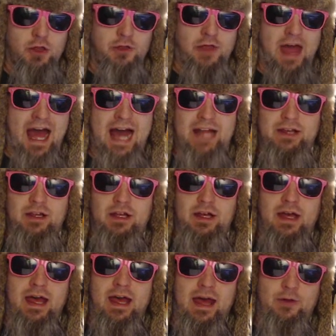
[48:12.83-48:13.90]
That
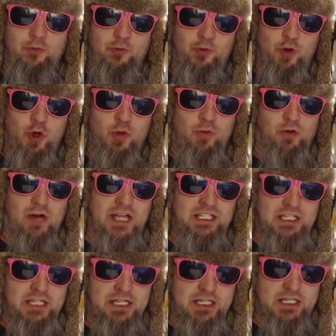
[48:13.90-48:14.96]
room
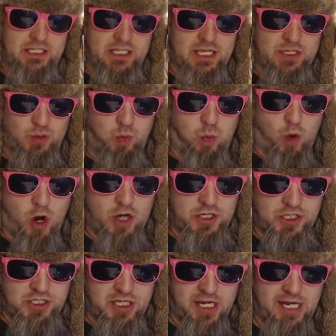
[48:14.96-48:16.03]
resonance is
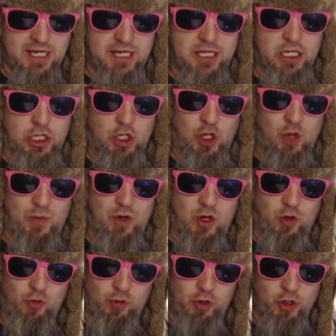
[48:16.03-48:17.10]
worst in
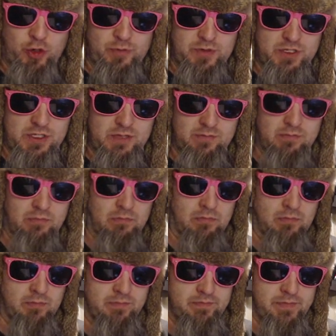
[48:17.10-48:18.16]
cubicle rooms,
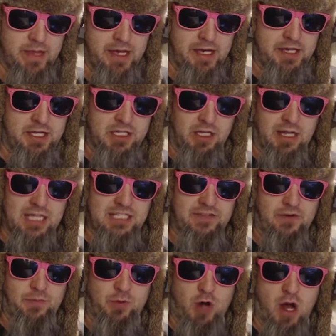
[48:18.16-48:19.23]
and it's less
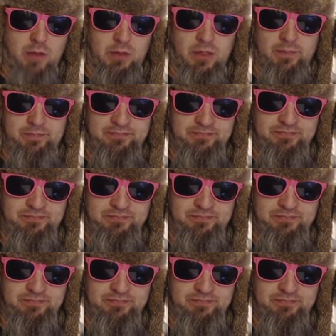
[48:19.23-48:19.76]
of a problem